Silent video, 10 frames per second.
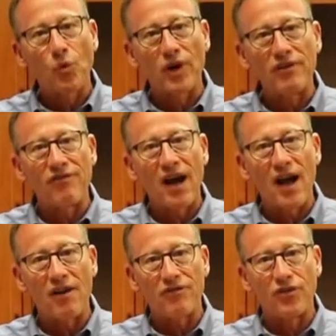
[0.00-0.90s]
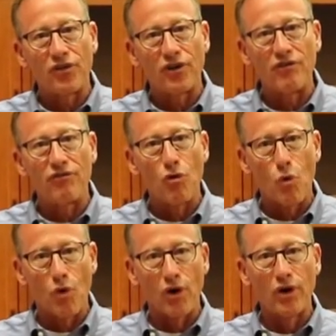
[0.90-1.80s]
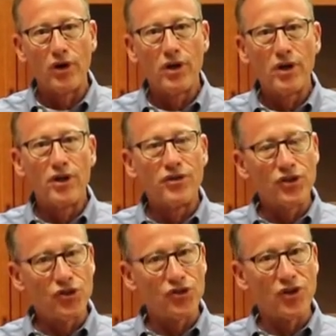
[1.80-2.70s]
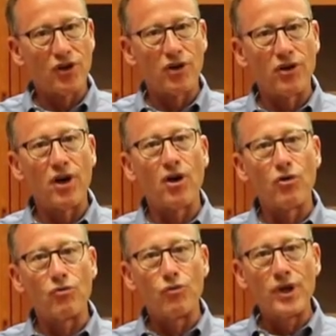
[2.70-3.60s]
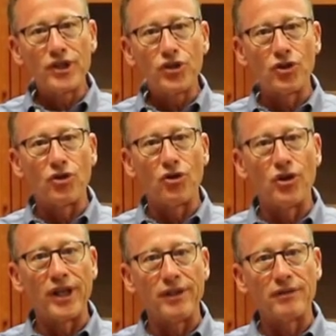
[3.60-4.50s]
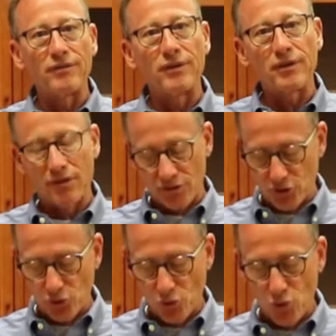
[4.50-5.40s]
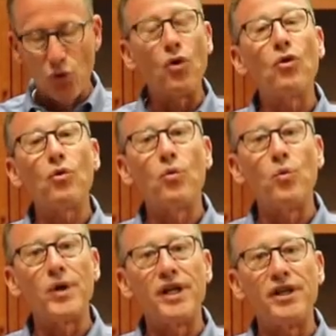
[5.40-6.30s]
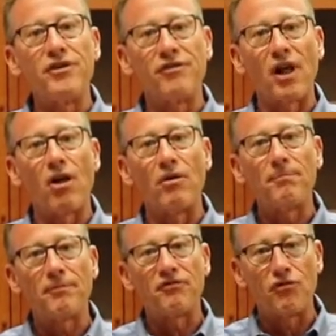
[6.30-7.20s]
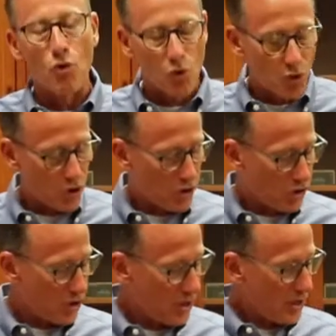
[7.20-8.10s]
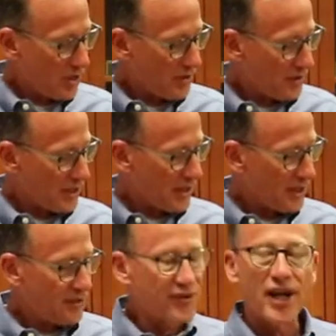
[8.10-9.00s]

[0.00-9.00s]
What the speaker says: 2534. This is our original and tool we developed for the